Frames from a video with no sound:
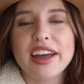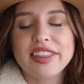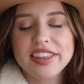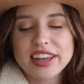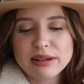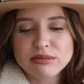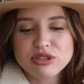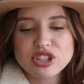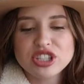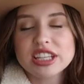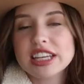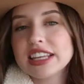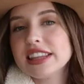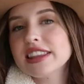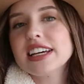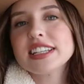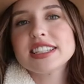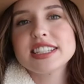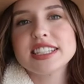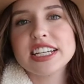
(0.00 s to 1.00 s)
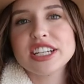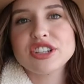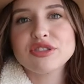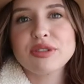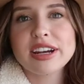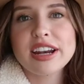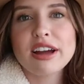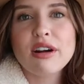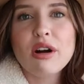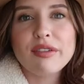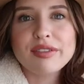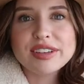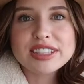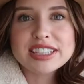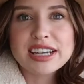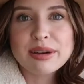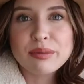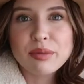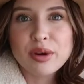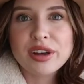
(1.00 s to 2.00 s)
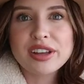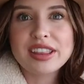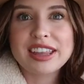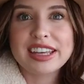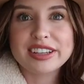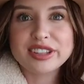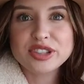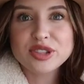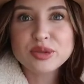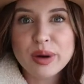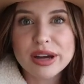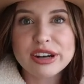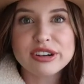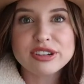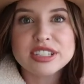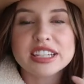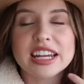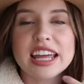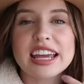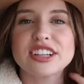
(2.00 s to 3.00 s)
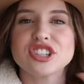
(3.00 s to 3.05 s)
I think I'm just in that stage right now. Obviously, I'm wearing like a sweater today.